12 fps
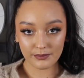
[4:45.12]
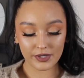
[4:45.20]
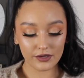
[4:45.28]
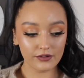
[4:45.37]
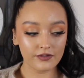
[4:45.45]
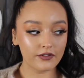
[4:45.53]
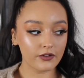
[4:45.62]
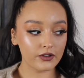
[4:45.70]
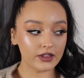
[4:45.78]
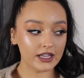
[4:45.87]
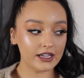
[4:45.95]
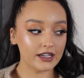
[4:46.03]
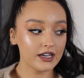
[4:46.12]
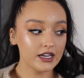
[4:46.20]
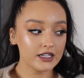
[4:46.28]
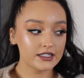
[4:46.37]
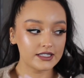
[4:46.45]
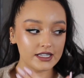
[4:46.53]
beautiful. Like
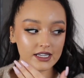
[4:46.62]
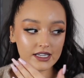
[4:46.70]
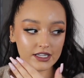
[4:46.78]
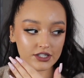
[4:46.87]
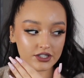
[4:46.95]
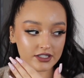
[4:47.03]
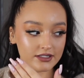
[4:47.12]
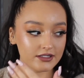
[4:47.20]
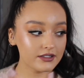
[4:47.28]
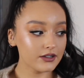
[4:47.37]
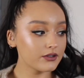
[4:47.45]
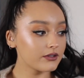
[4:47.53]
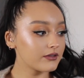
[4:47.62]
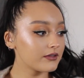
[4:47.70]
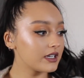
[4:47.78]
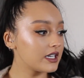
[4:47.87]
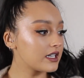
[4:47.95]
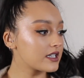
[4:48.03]
see, it's just so,
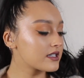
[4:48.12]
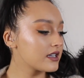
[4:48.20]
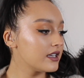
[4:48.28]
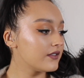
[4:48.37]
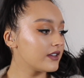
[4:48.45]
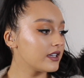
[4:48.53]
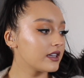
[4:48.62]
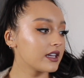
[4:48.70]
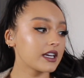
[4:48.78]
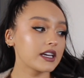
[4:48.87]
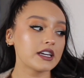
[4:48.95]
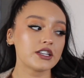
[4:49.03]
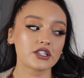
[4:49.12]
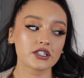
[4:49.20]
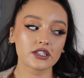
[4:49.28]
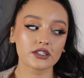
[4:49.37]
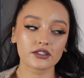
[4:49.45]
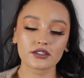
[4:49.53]
it doesn't even like, it
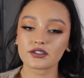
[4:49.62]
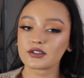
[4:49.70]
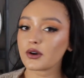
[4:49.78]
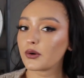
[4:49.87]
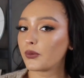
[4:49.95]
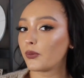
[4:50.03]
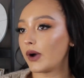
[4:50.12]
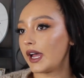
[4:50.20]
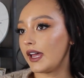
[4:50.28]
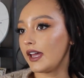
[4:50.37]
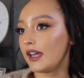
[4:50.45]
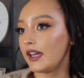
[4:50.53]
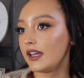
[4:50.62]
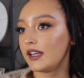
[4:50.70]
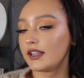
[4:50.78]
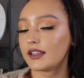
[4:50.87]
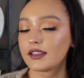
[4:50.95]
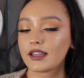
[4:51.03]
just looks so wet.
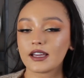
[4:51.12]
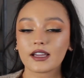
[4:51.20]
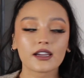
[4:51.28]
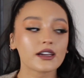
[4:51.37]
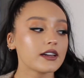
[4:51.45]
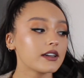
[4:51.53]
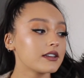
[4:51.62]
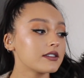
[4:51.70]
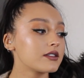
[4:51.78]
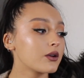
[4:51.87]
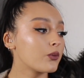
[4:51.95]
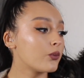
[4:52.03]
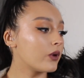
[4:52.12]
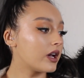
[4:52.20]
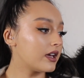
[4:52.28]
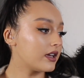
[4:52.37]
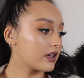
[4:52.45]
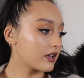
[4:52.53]
Like so
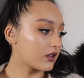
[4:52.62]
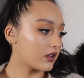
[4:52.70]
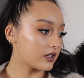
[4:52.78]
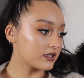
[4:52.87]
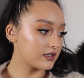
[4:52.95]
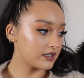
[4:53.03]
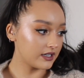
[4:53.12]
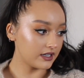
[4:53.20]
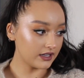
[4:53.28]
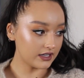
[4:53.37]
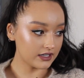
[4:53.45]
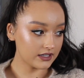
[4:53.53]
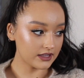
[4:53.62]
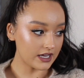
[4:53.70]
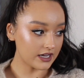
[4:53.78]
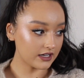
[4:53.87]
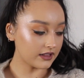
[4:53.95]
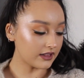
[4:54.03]
wet and glossy, like
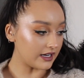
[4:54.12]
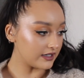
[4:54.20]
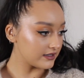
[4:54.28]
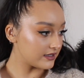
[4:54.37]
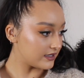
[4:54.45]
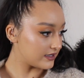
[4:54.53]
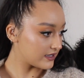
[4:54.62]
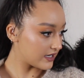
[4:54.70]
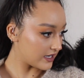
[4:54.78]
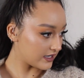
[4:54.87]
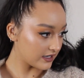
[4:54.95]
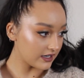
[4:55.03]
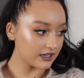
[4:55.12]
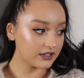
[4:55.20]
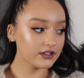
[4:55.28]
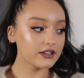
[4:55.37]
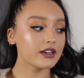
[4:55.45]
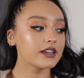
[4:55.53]
that glassy skin kind
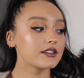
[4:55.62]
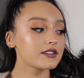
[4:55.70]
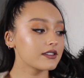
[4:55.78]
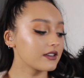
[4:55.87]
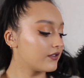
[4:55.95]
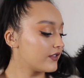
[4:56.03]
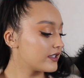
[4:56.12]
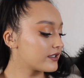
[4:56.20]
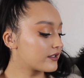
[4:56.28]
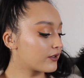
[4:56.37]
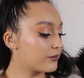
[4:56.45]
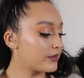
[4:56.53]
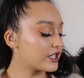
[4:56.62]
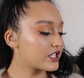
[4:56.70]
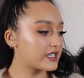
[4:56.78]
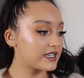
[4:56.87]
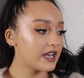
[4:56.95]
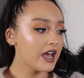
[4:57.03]
of look. I just love it so
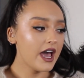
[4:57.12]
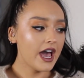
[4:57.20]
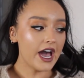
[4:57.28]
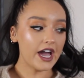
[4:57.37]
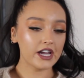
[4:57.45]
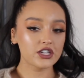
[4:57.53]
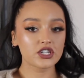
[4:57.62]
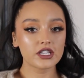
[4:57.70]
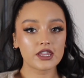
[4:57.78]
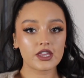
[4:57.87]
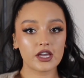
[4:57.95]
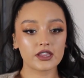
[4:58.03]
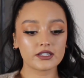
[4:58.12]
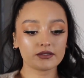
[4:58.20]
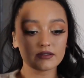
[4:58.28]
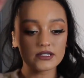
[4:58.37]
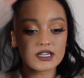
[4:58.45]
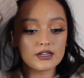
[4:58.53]
much. And I actually thought
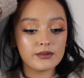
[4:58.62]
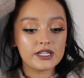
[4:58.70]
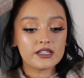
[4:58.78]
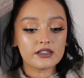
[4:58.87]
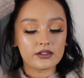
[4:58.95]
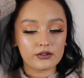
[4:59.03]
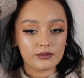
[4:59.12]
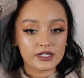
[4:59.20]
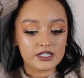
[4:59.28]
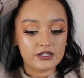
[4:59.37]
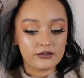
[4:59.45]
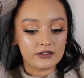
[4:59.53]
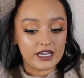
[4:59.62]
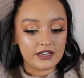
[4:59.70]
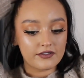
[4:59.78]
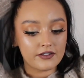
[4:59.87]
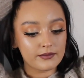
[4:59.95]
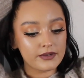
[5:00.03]
this was gonna be a little bit too
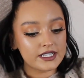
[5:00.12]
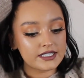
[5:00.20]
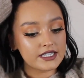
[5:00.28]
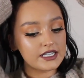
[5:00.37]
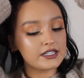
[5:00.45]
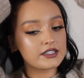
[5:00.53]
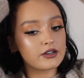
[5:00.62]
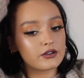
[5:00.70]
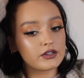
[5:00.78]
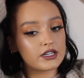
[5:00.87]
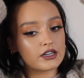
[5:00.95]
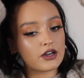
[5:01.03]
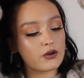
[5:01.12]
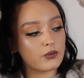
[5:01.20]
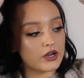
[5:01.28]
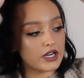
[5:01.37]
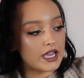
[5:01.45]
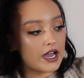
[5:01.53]
light for my skin tone and not
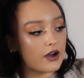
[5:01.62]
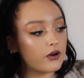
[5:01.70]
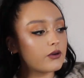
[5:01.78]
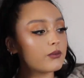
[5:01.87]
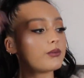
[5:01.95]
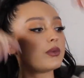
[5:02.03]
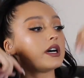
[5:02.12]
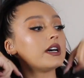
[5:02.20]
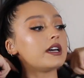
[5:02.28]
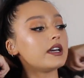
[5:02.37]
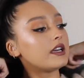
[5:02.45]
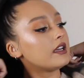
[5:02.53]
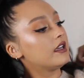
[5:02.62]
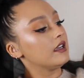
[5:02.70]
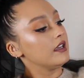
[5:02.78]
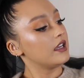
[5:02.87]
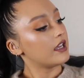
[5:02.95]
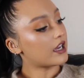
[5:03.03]
work out, but
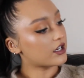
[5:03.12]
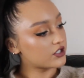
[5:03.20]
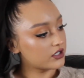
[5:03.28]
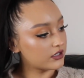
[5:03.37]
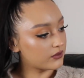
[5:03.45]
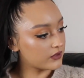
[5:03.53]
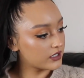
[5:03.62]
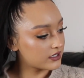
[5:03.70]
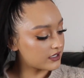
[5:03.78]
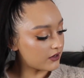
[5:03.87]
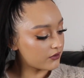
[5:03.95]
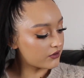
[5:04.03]
actually it works out